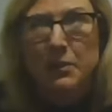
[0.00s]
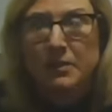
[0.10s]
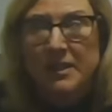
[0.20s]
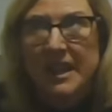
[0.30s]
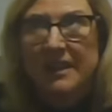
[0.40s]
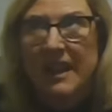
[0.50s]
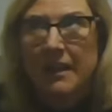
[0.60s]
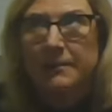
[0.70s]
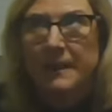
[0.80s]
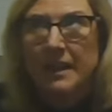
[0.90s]
take their
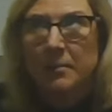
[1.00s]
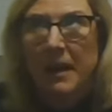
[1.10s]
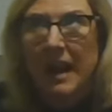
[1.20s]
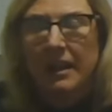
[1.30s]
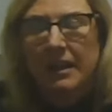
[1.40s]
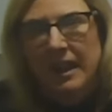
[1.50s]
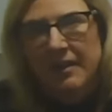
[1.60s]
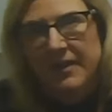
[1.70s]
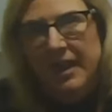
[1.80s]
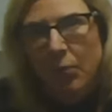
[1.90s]
feedback
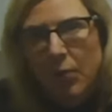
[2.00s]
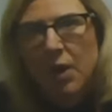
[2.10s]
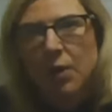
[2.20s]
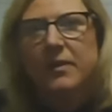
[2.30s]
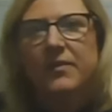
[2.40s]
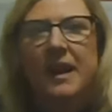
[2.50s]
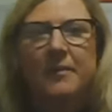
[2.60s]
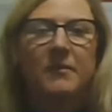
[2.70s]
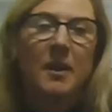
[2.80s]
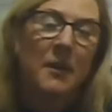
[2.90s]
and then work with
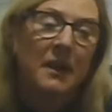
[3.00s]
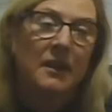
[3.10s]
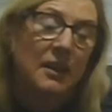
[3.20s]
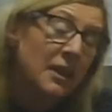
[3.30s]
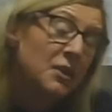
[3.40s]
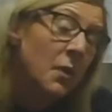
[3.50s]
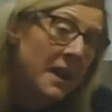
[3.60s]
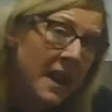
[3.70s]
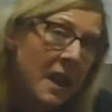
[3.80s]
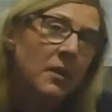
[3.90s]
them a bit to
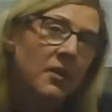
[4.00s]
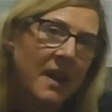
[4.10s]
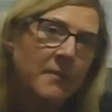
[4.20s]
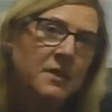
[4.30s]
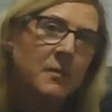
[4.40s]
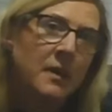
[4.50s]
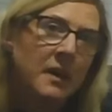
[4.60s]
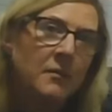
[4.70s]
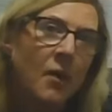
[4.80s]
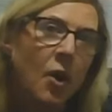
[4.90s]
enable them to
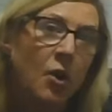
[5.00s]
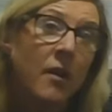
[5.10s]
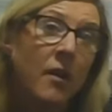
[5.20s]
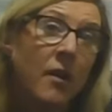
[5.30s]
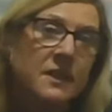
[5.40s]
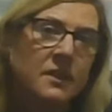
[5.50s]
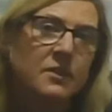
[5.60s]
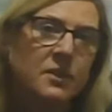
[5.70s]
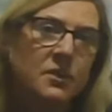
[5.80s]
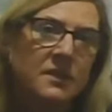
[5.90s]
be more confident
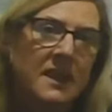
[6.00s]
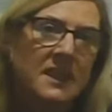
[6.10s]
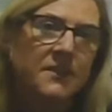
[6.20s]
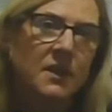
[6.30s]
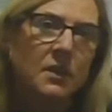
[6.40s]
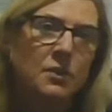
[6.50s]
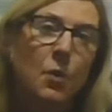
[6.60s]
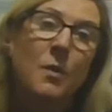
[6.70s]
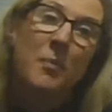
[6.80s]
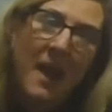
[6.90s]
and successful. So
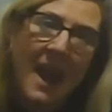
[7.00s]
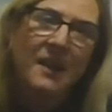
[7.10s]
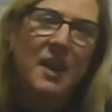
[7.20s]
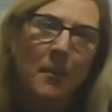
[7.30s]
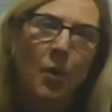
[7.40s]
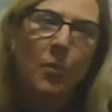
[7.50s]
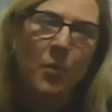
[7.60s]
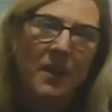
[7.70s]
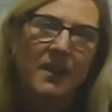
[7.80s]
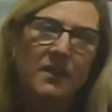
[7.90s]
we paired them up
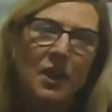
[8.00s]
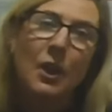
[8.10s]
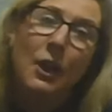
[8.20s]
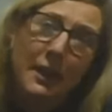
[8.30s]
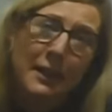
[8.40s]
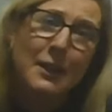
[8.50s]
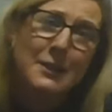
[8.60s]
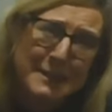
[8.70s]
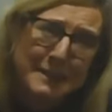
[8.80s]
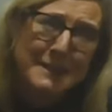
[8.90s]
with early
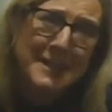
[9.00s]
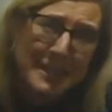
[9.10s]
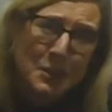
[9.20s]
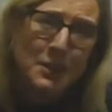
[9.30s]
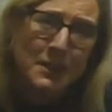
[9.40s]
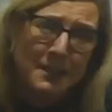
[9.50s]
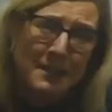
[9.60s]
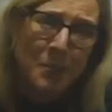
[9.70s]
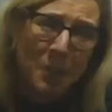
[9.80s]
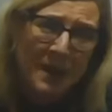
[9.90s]
years teachers
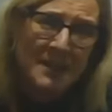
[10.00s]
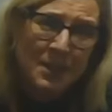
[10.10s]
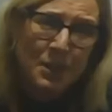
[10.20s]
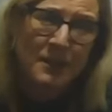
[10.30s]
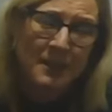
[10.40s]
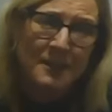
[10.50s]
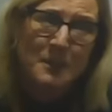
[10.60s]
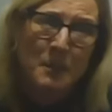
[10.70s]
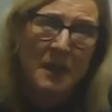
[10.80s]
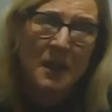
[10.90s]
and practitioners
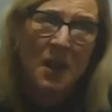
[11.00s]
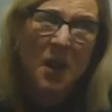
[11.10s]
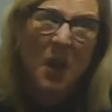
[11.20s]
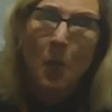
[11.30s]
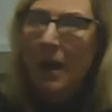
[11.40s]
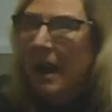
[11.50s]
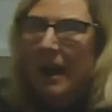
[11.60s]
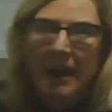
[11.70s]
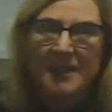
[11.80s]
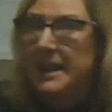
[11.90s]
who
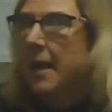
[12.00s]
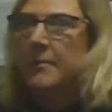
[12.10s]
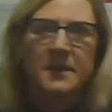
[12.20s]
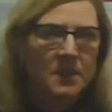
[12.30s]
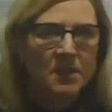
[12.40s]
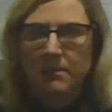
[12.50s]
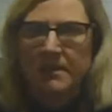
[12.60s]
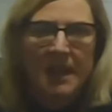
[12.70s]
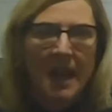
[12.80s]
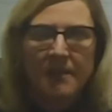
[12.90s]
are adept at doing
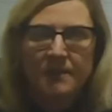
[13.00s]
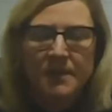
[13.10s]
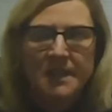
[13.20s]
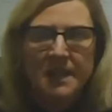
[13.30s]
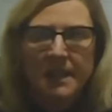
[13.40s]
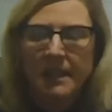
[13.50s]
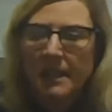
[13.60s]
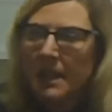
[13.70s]
that every day.